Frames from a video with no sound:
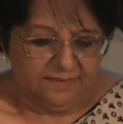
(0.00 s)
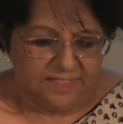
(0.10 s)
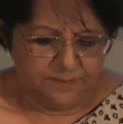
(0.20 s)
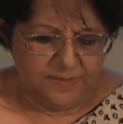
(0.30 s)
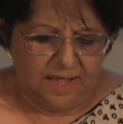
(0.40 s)

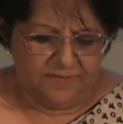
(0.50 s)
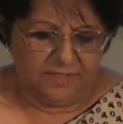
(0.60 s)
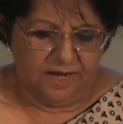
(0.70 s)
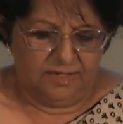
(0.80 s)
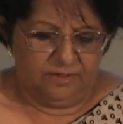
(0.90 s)
There's been
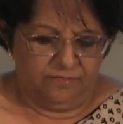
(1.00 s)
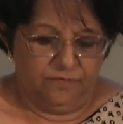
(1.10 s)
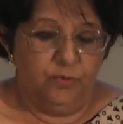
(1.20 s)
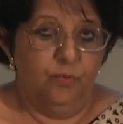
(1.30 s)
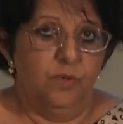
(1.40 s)
other kind of
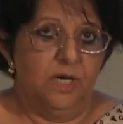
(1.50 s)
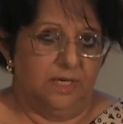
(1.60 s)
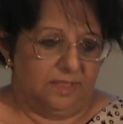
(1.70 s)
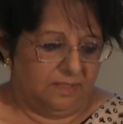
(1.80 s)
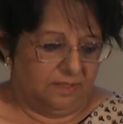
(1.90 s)
new
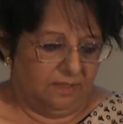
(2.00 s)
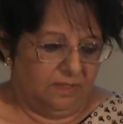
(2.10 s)
work